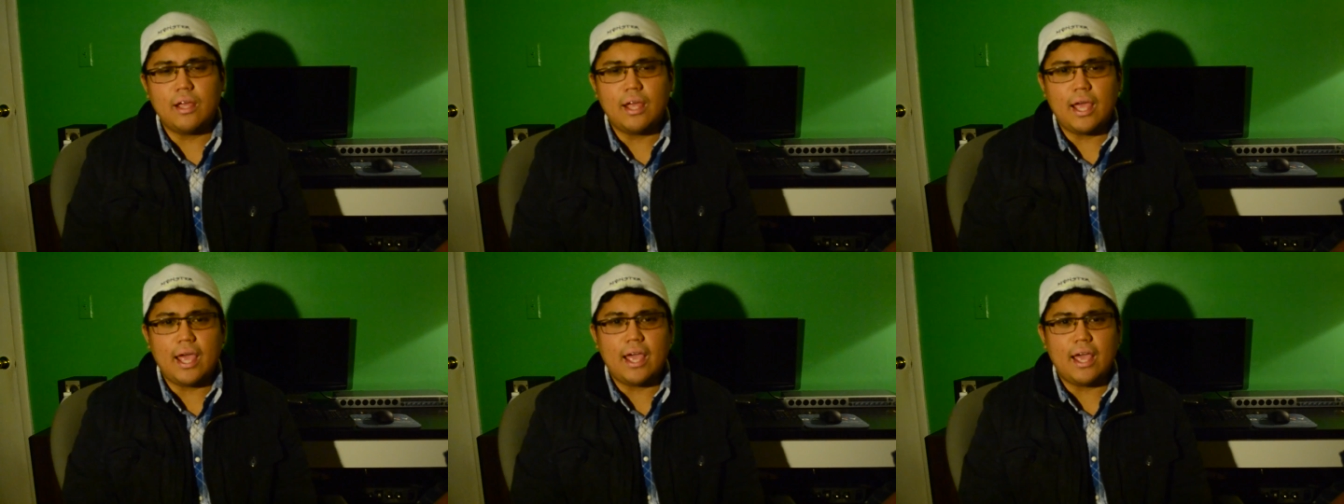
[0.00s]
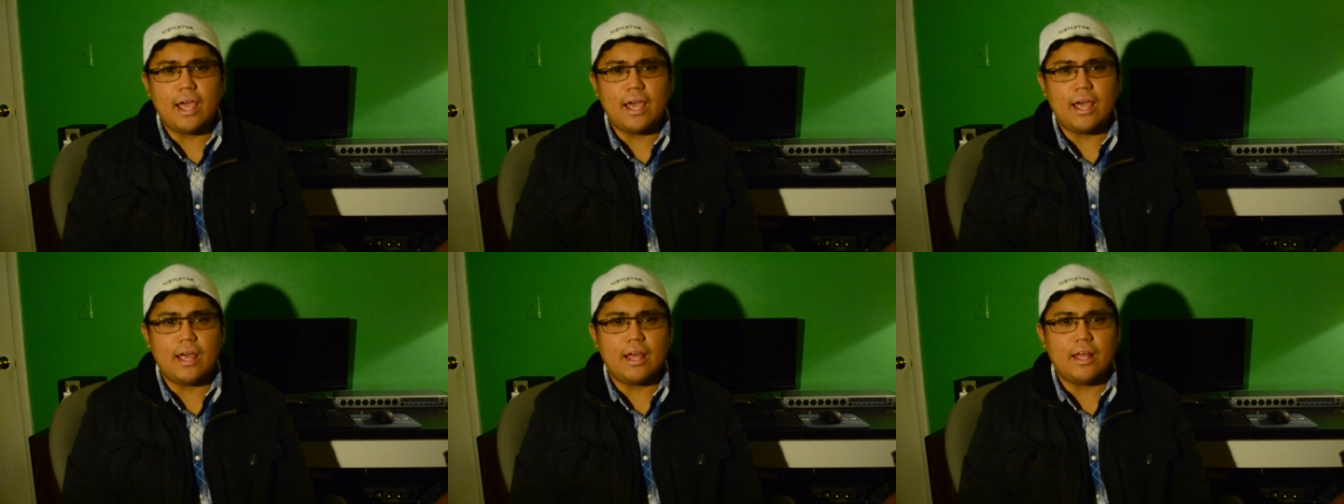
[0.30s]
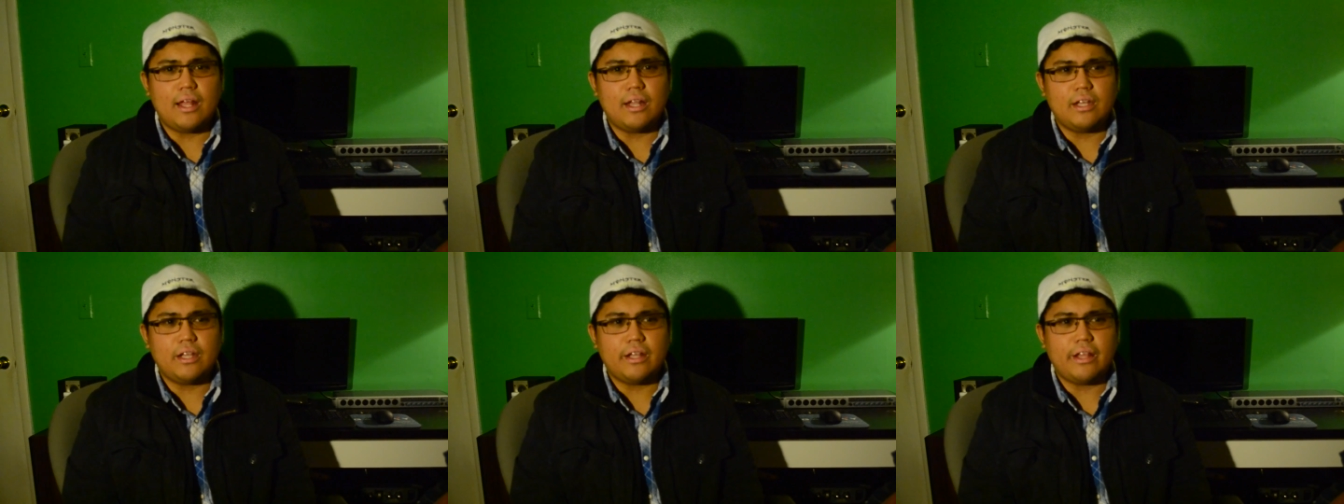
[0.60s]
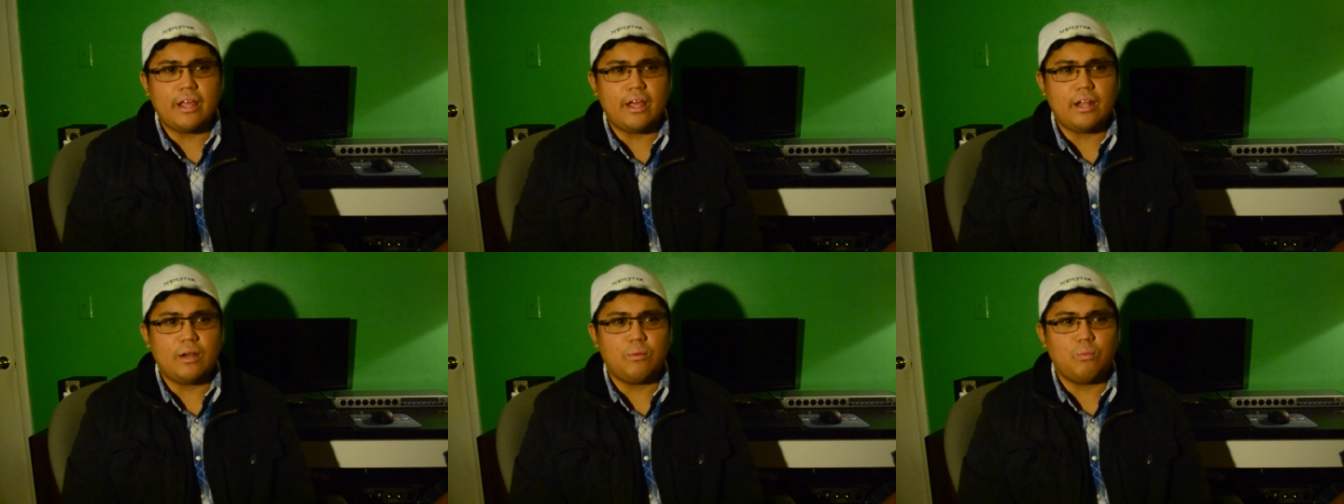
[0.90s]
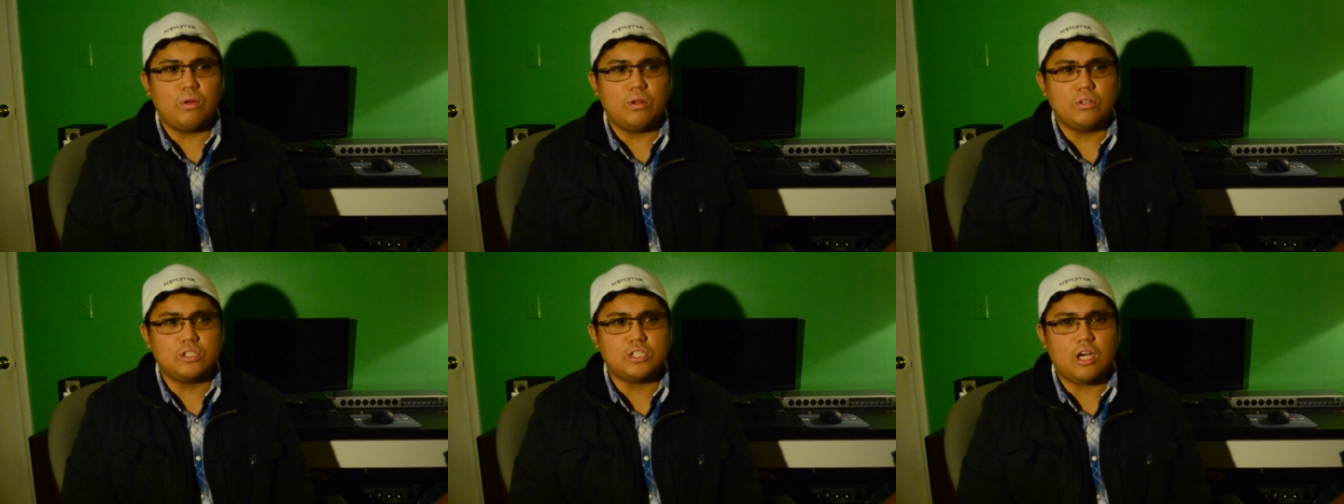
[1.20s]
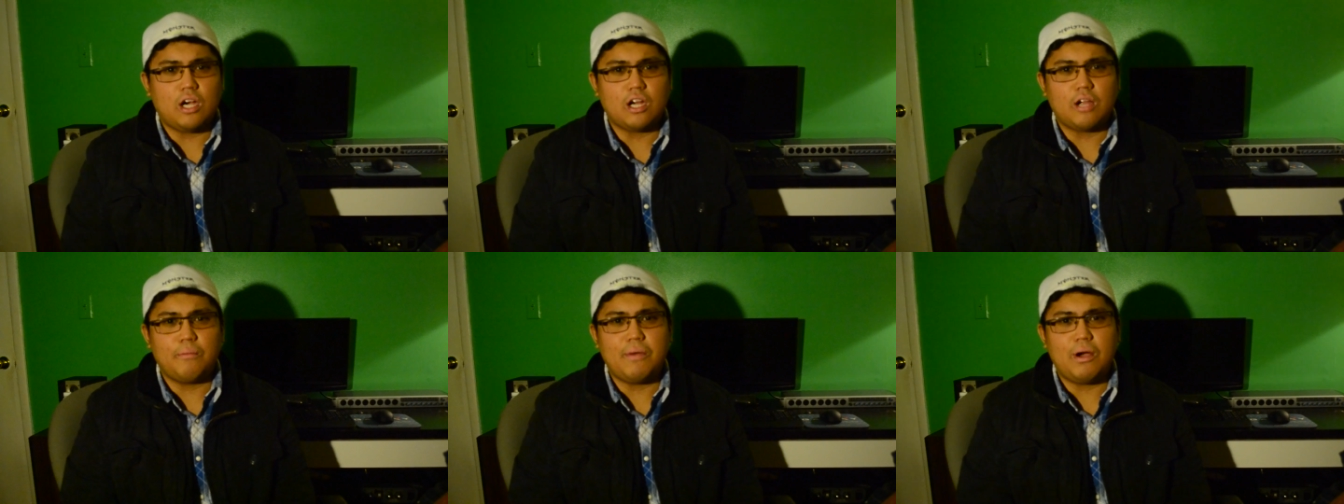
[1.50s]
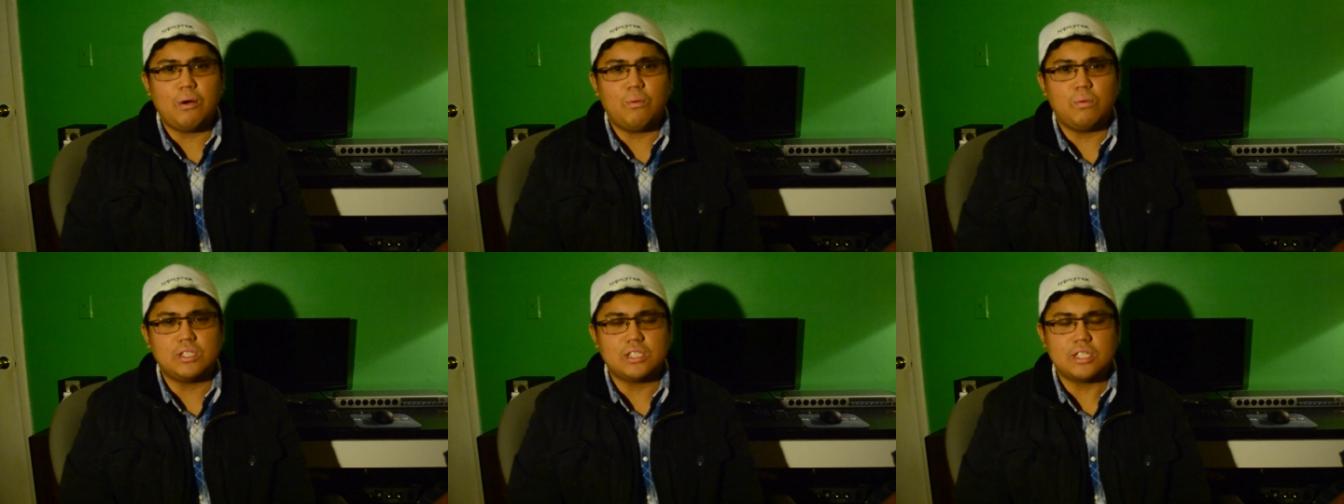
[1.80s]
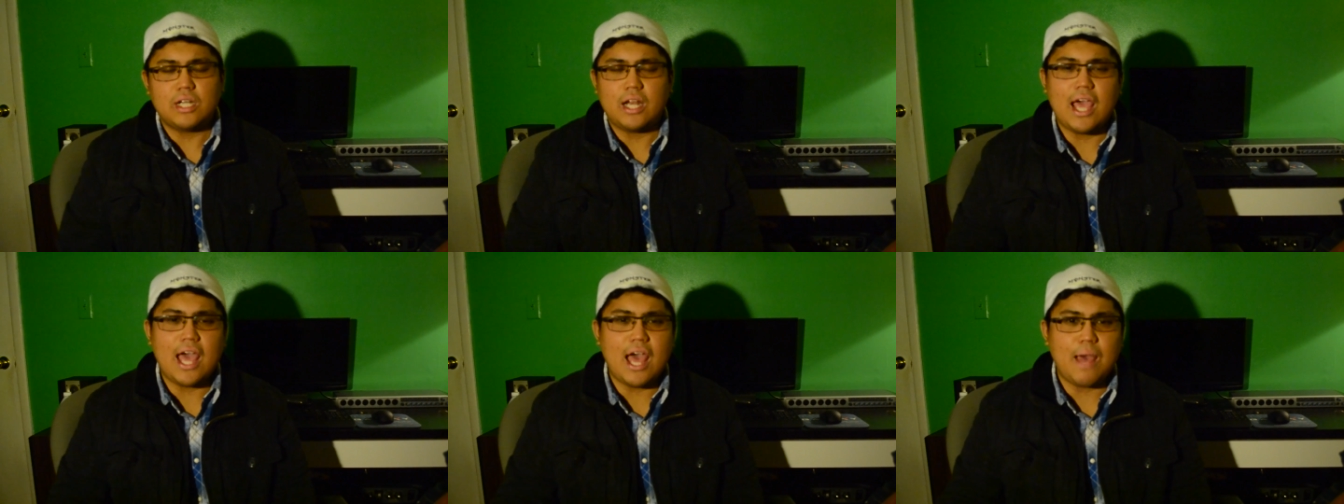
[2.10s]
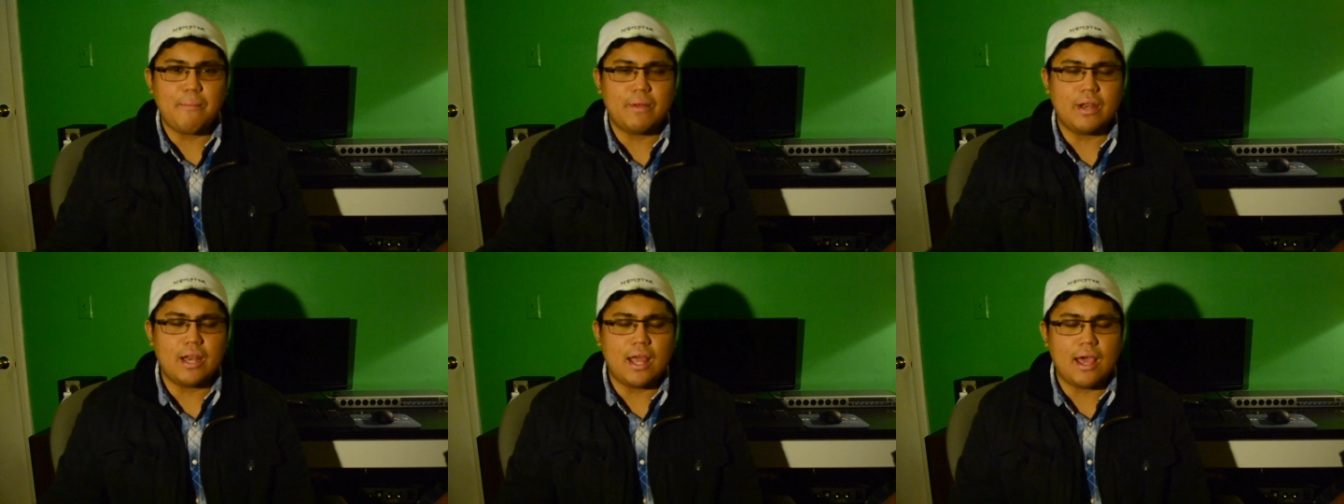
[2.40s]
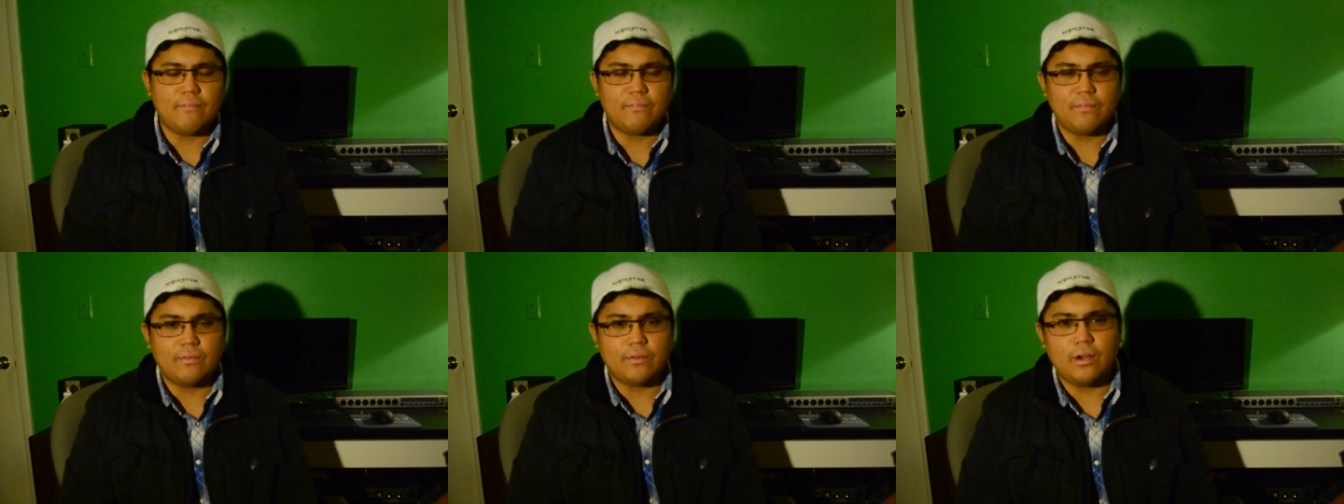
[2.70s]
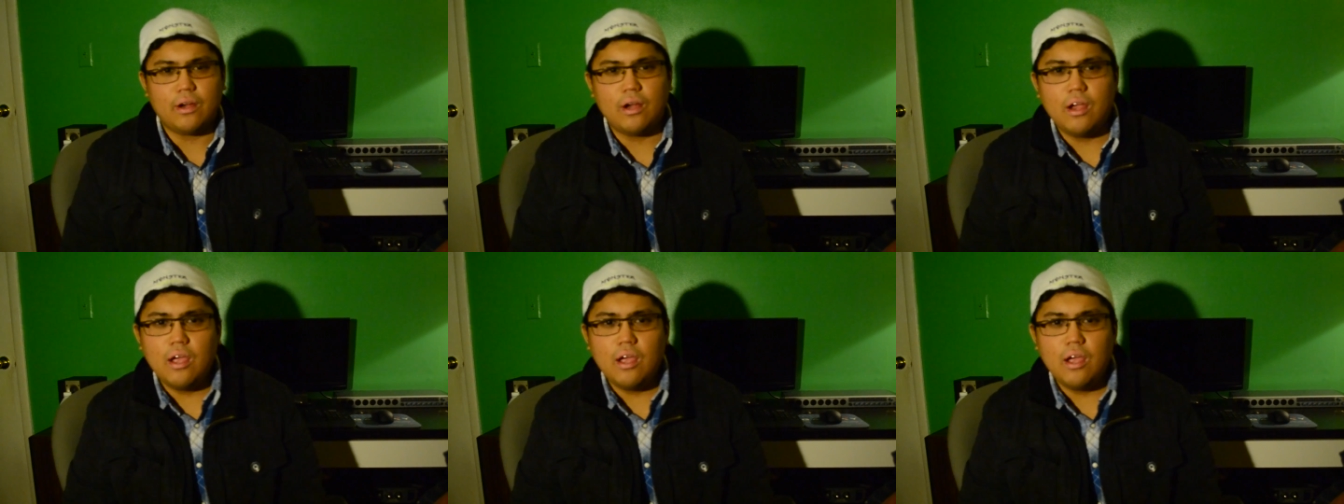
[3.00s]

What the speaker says: and then we'll talk about what's going to happen after.